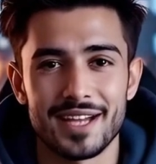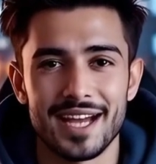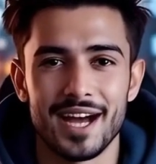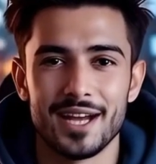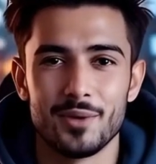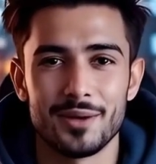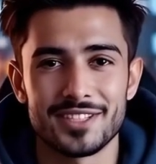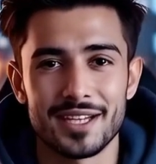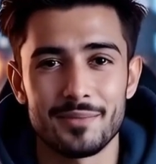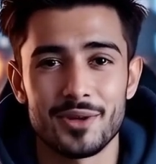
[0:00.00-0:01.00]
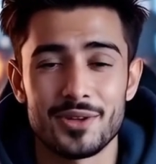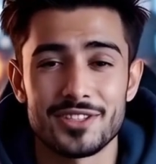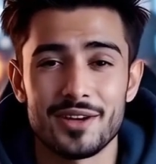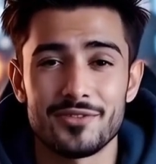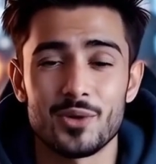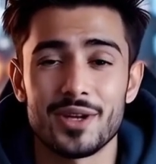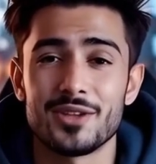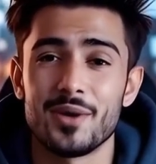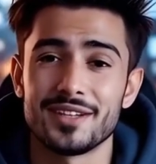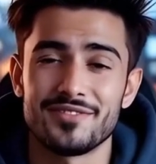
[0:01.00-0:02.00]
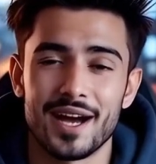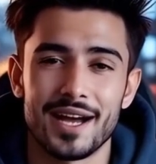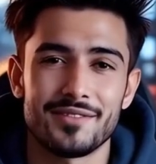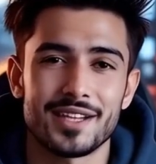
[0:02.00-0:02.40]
AI website builders of 2025